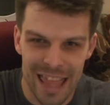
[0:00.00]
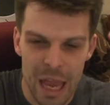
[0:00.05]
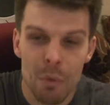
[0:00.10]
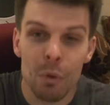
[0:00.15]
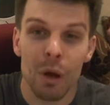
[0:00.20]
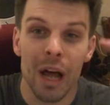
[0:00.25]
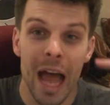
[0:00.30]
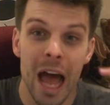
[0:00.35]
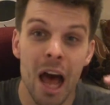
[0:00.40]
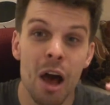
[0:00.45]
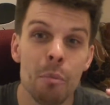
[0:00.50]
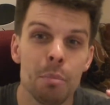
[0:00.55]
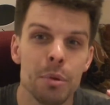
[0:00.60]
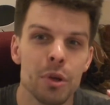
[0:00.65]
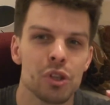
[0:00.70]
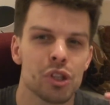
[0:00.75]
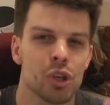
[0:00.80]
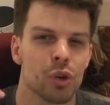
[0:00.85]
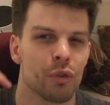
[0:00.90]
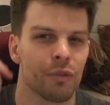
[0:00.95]
They will help
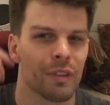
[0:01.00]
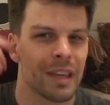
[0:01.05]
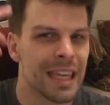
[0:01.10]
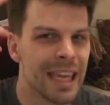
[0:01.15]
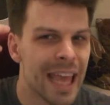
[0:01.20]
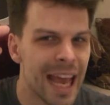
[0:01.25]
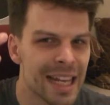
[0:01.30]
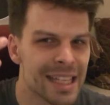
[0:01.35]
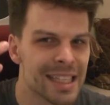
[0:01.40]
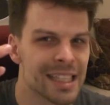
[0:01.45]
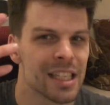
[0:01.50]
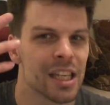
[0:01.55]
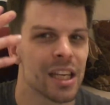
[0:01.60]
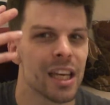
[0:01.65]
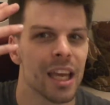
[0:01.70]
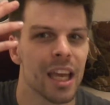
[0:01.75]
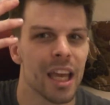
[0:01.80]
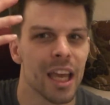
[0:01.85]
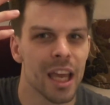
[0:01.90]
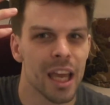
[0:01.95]
you sort of
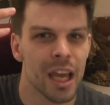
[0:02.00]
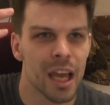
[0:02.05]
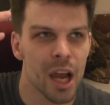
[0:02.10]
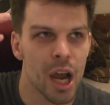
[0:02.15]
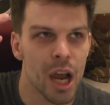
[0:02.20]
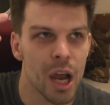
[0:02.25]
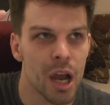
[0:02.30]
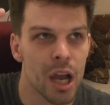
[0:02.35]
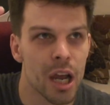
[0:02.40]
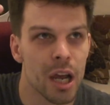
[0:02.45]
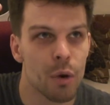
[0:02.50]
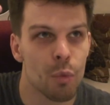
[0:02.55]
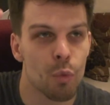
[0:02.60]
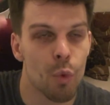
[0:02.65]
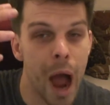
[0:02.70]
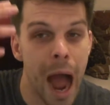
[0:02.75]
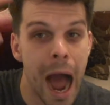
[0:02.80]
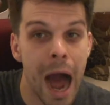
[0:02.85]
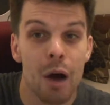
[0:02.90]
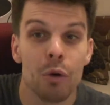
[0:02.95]
guess
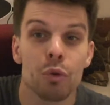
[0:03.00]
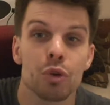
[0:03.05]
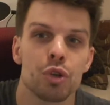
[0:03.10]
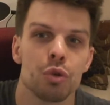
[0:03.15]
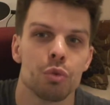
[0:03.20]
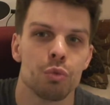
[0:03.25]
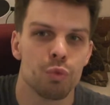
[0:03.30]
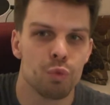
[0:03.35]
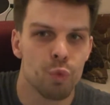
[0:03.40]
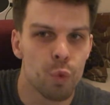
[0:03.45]
how to